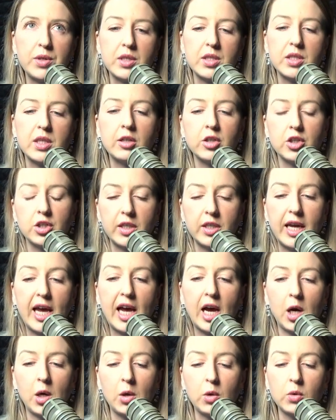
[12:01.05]
was essentially
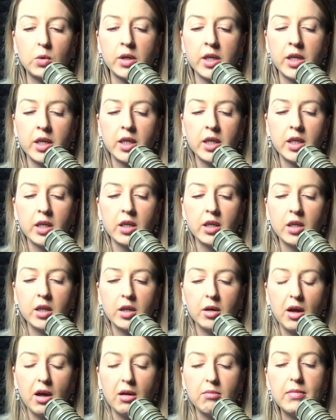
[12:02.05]
how
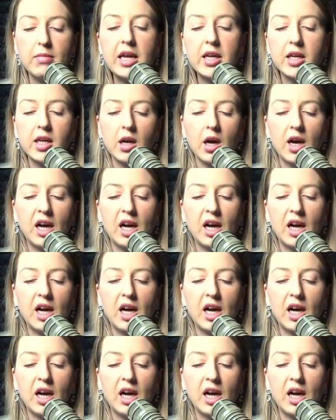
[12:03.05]
making